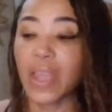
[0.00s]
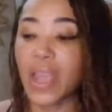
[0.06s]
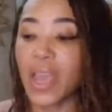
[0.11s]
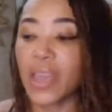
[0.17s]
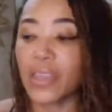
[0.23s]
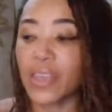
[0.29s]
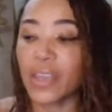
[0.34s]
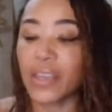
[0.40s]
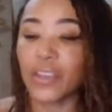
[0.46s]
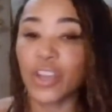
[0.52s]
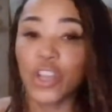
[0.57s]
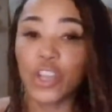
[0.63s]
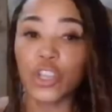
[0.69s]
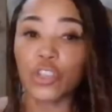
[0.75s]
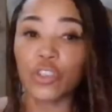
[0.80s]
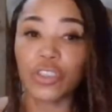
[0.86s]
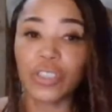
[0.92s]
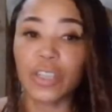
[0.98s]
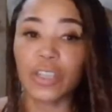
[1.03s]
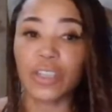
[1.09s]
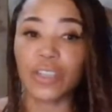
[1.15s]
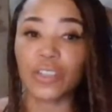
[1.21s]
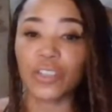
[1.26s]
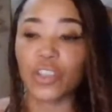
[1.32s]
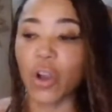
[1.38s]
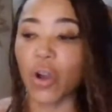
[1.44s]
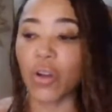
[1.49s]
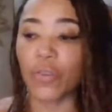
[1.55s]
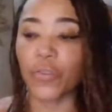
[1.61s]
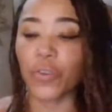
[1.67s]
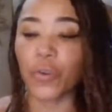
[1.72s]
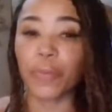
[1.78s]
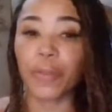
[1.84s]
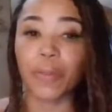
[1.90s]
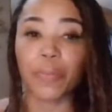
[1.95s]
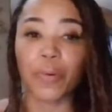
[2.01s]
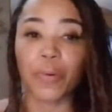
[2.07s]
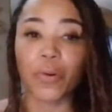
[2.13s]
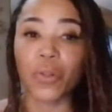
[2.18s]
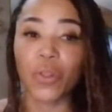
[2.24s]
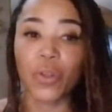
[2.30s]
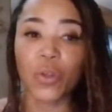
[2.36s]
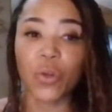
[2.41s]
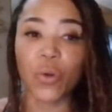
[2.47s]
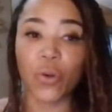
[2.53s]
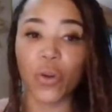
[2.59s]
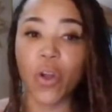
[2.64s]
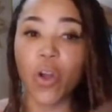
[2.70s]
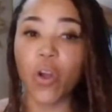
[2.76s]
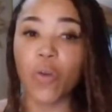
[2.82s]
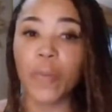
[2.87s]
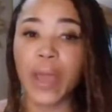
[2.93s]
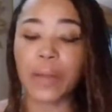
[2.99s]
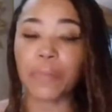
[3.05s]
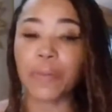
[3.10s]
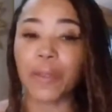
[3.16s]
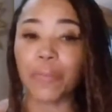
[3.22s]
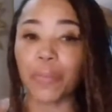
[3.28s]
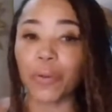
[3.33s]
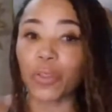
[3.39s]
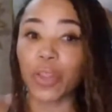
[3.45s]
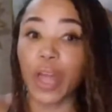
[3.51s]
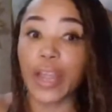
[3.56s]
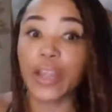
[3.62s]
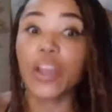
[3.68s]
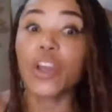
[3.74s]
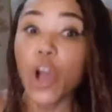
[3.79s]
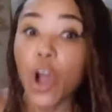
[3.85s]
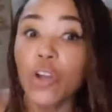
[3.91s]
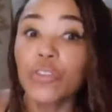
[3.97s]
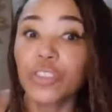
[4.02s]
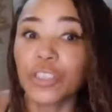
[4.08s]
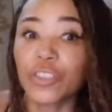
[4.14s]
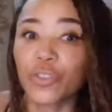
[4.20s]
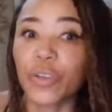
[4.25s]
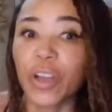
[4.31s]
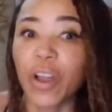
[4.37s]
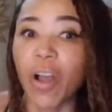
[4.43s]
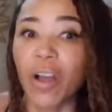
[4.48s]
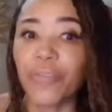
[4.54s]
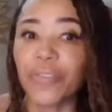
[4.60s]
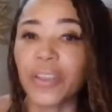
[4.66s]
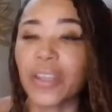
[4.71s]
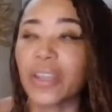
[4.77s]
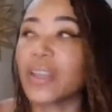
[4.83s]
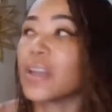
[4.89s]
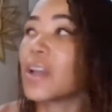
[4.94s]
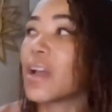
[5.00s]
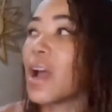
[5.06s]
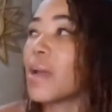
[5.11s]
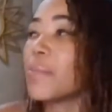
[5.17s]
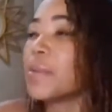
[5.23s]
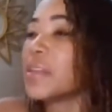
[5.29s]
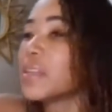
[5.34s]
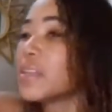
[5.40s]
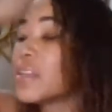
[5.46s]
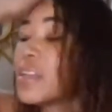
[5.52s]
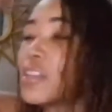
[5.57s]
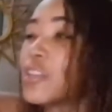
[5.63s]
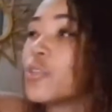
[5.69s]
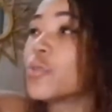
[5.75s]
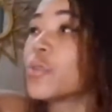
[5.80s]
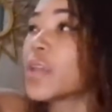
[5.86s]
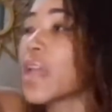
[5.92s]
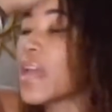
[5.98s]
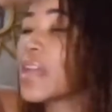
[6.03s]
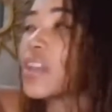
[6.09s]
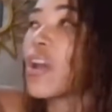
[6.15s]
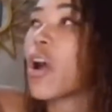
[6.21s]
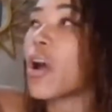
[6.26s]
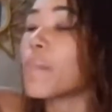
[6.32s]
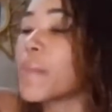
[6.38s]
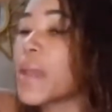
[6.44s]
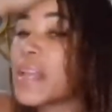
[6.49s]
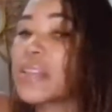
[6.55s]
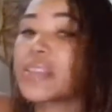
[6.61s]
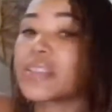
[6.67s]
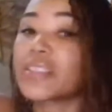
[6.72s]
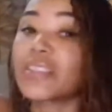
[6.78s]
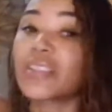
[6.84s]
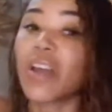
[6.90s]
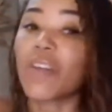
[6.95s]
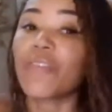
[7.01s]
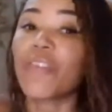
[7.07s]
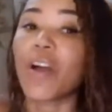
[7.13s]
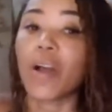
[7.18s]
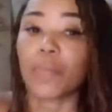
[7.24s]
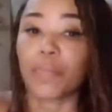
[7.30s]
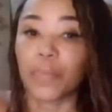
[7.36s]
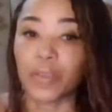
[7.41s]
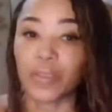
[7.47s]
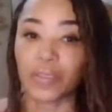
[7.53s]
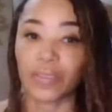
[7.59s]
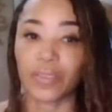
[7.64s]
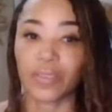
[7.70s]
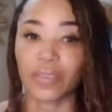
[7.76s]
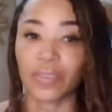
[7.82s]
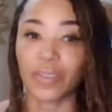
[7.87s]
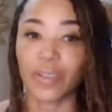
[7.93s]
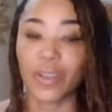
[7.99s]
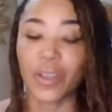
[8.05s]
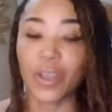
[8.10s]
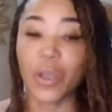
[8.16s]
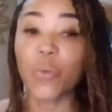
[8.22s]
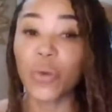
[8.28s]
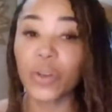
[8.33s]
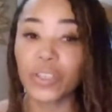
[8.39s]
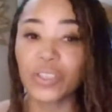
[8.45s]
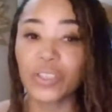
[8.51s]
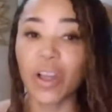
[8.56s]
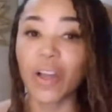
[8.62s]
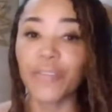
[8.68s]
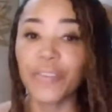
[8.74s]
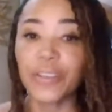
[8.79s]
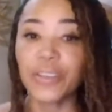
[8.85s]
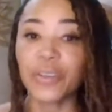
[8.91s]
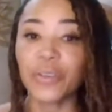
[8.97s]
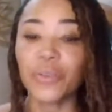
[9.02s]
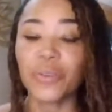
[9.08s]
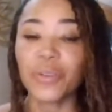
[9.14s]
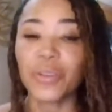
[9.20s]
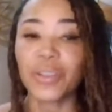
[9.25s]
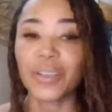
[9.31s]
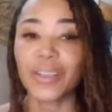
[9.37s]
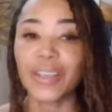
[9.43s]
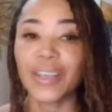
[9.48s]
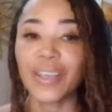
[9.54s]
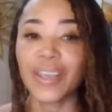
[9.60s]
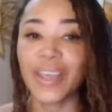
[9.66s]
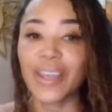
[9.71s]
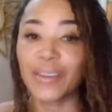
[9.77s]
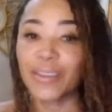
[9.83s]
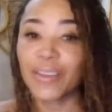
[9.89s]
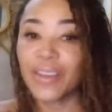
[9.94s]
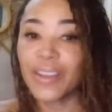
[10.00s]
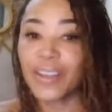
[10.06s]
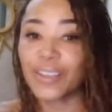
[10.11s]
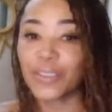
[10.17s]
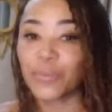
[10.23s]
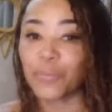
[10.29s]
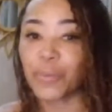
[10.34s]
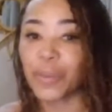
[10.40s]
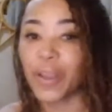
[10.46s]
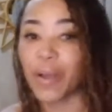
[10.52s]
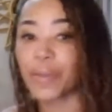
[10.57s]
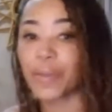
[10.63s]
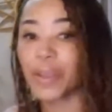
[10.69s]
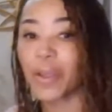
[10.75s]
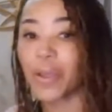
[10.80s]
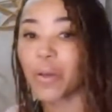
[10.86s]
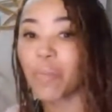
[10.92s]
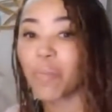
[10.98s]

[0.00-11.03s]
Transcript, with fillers: And then you see these carnivore people or OMAD people like, oh, just drink coffee. I mean, you can't stuff up. And what does coffee do? It is becoming